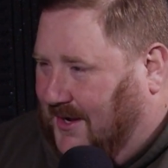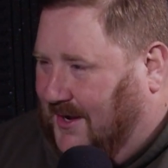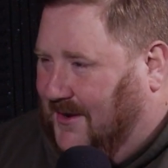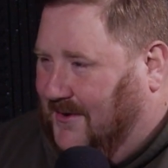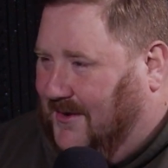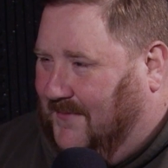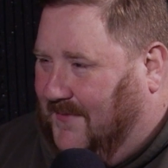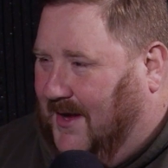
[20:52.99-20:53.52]
You
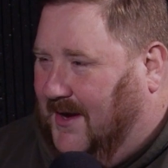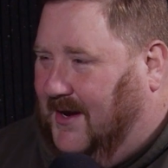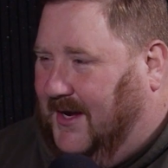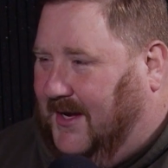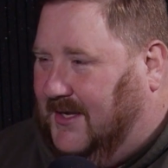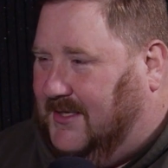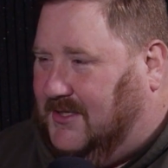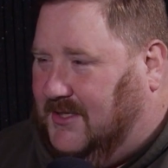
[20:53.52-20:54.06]
know what I mean?
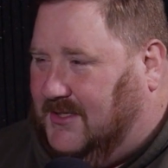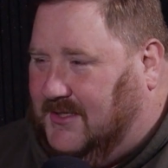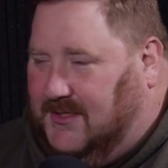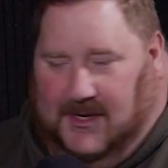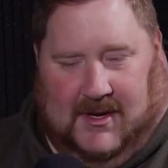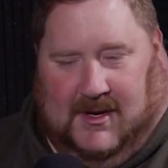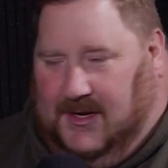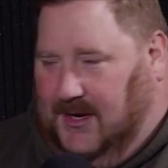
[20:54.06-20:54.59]
Like, it's
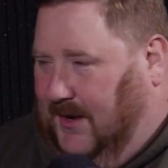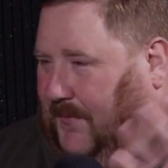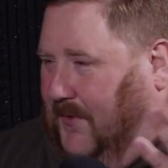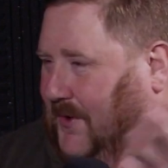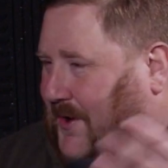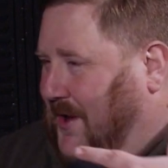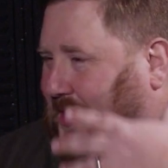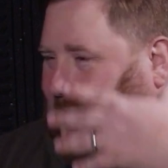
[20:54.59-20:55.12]
just, come
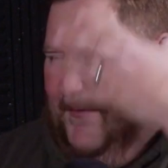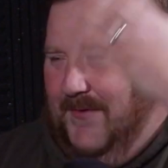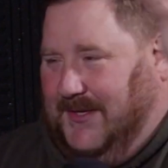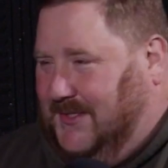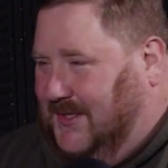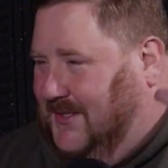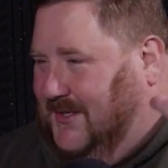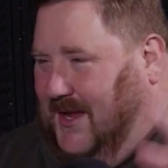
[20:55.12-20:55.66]
on in, everybody
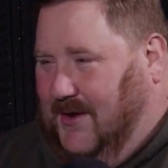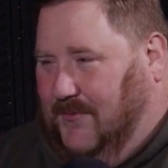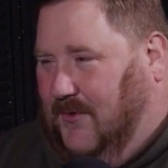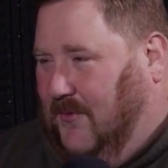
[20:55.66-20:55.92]
sit down.